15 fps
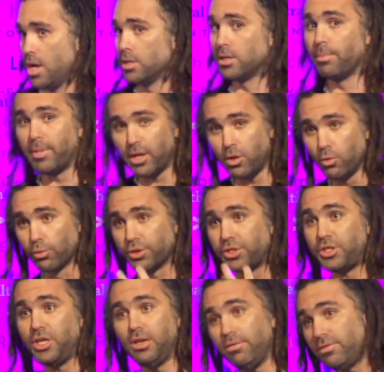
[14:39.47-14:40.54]
Somebody who
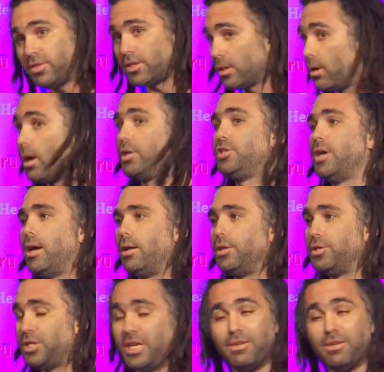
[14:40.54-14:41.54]
receives a challenge,